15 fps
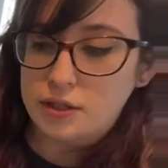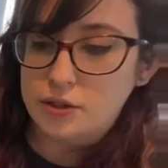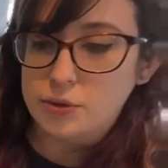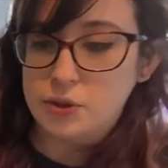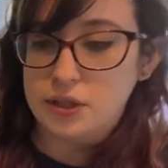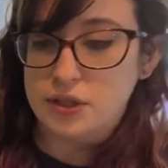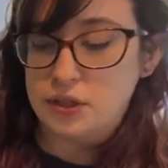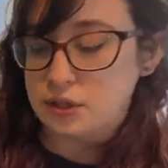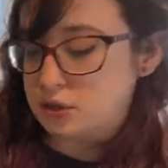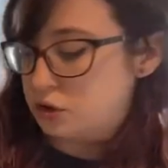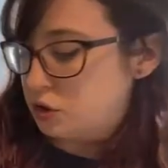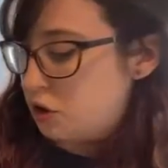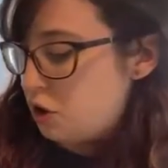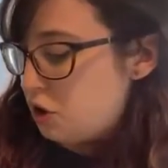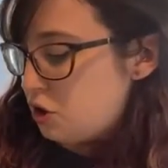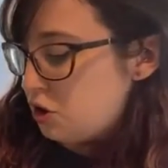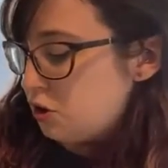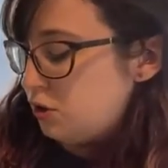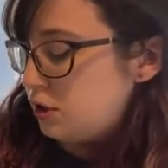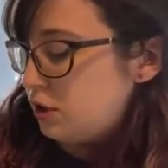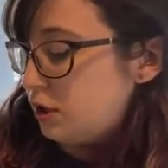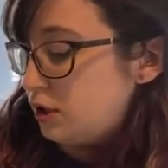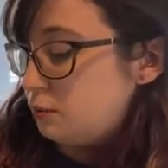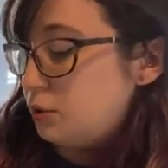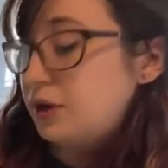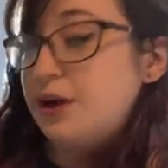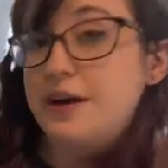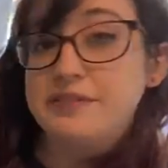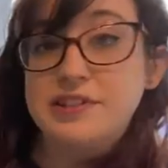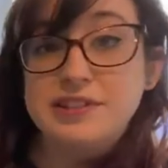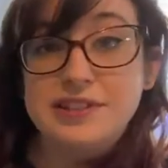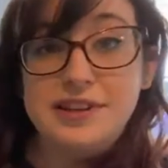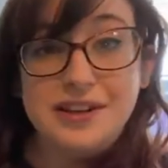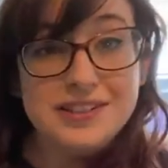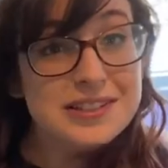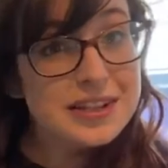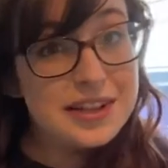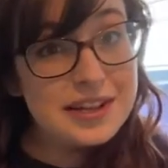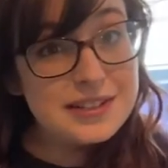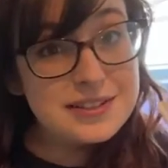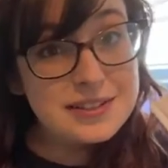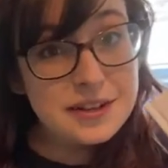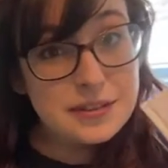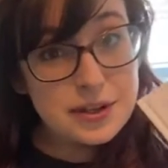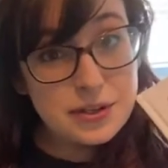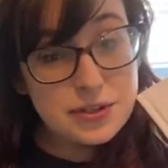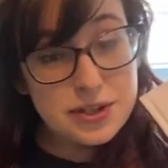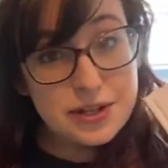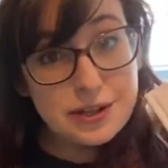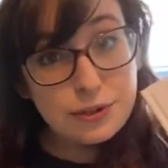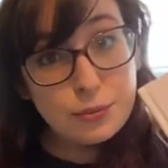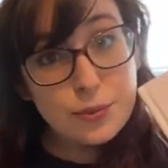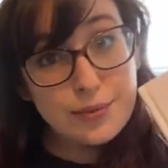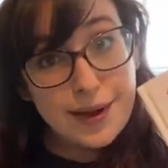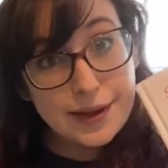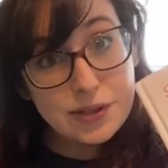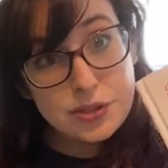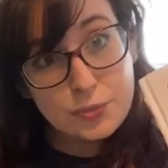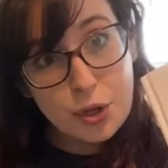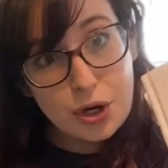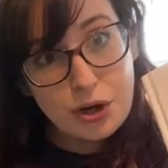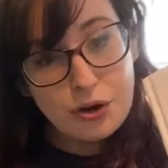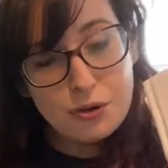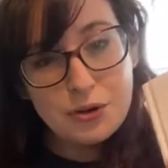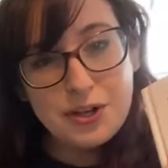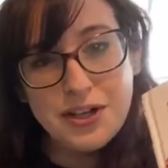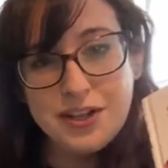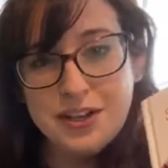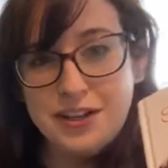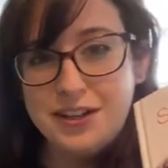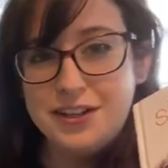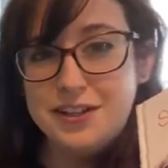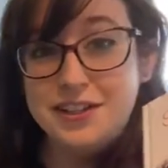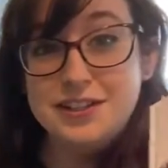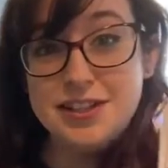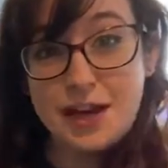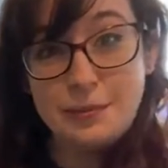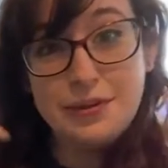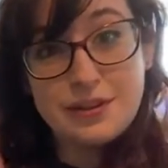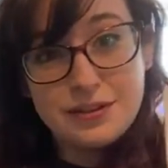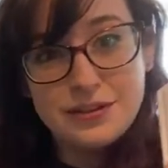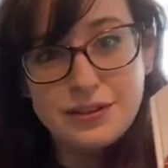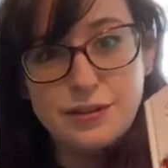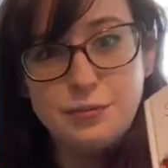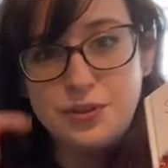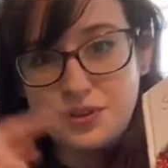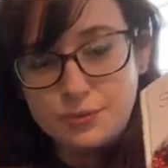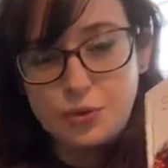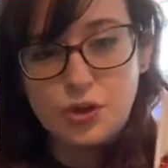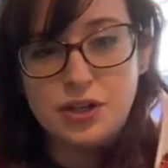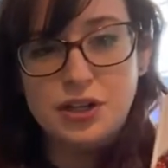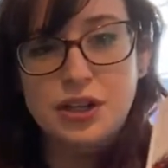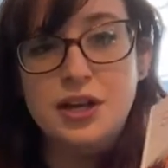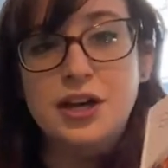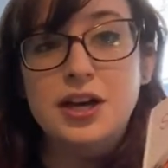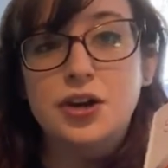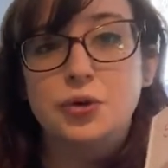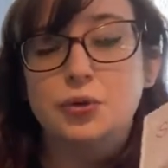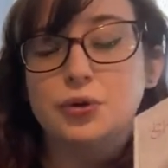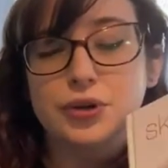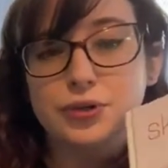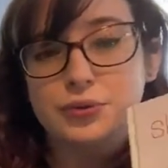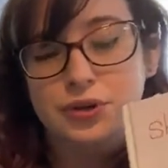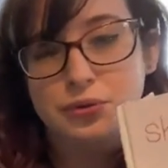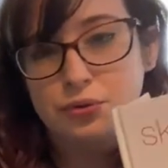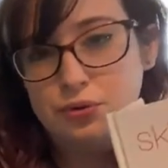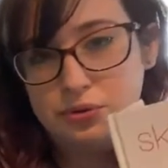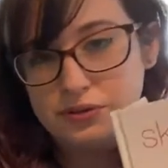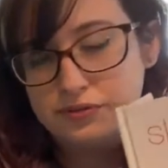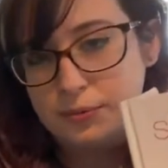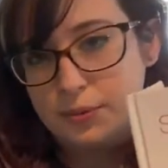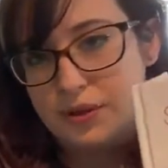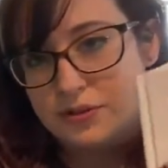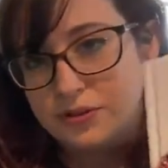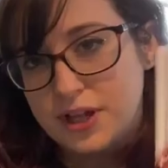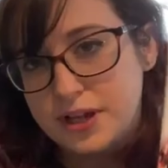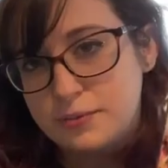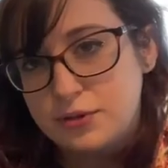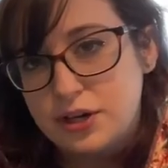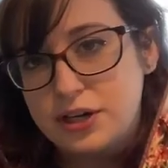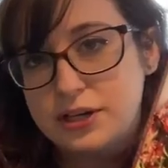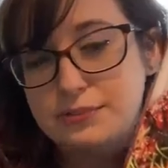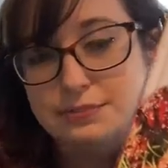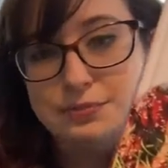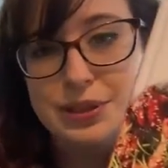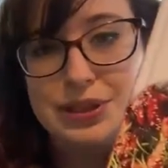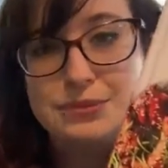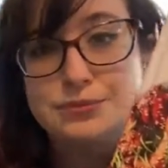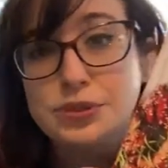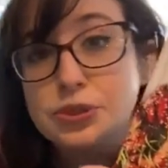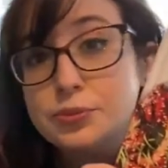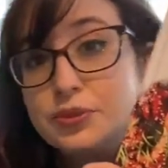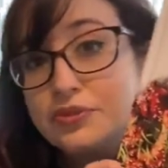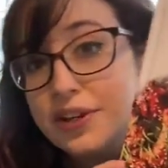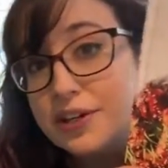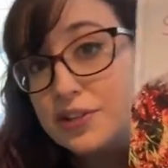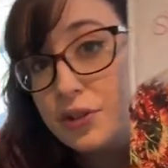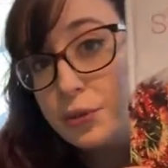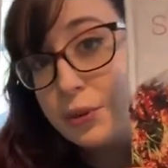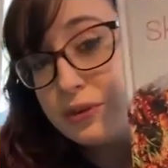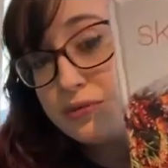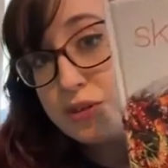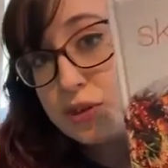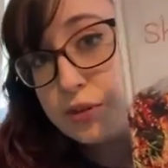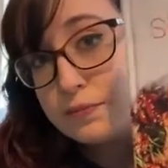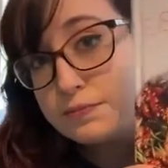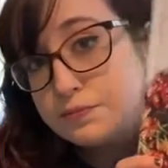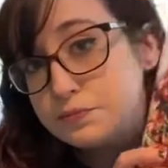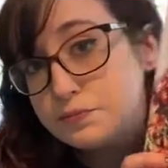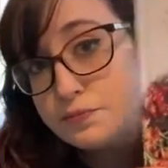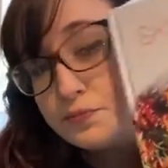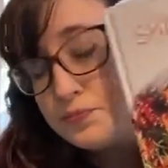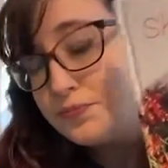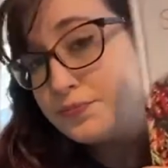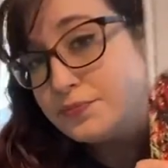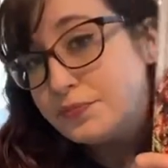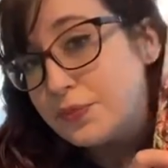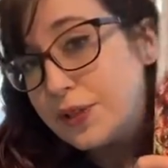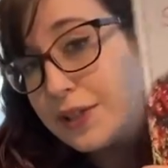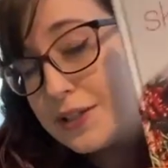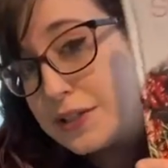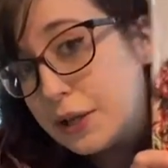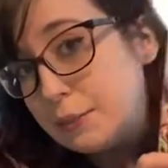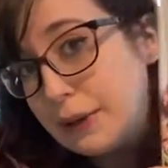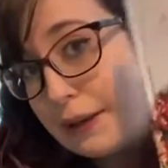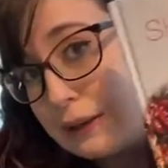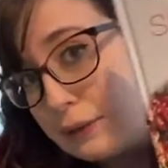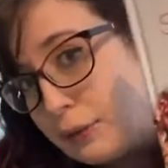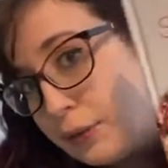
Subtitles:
You can call, well, obviously not today. It's not there today. It'll be back tomorrow because I'm here with the book. Or you can order it from another library, but it'll be faster to wait for it to come back.